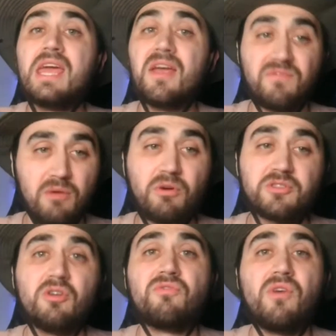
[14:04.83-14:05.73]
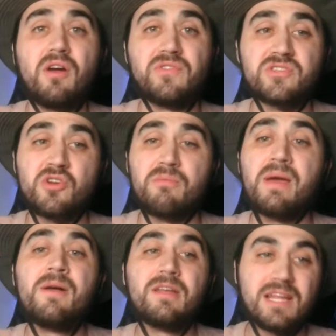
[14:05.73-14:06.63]
if they want to go far in this tournament.
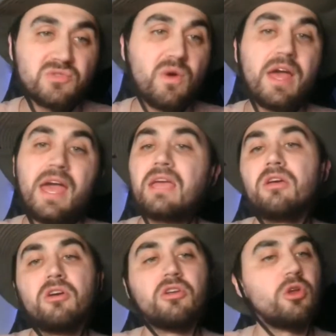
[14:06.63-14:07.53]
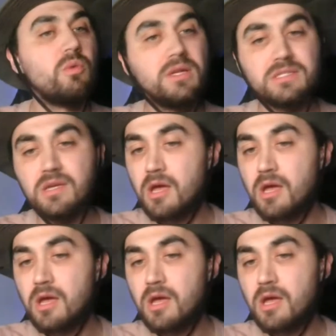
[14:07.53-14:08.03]
That's why, hey, you know what?